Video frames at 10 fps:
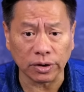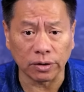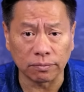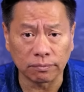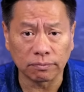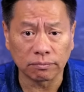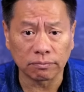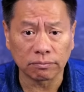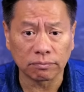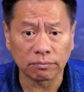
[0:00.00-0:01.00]
So
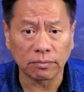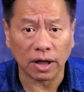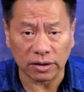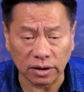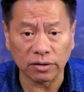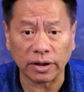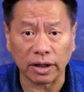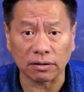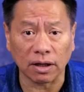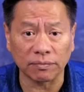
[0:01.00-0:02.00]
until you
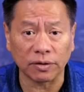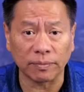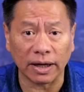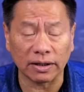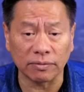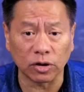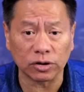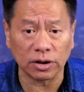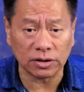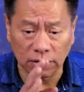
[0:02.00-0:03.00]
can calm your mind and
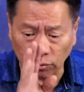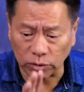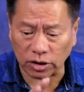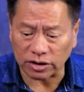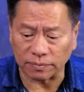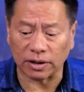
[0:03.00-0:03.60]
emotions, we'll talk